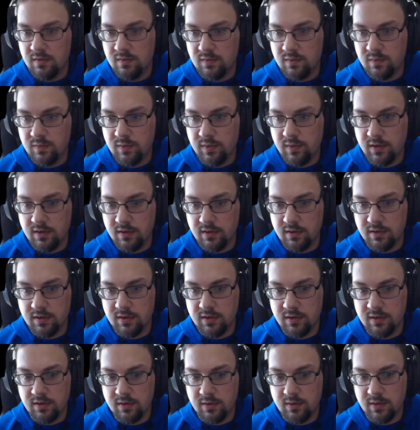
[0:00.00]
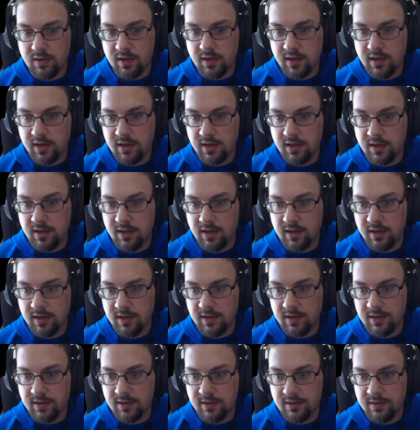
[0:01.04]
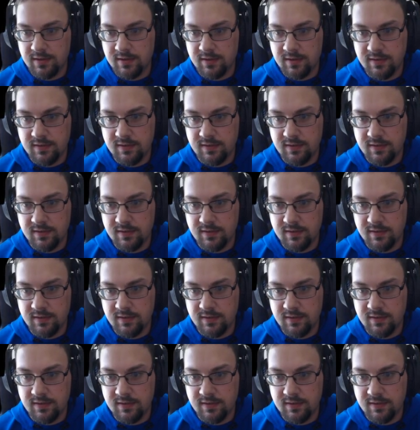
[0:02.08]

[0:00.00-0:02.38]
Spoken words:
So we are going to go ahead and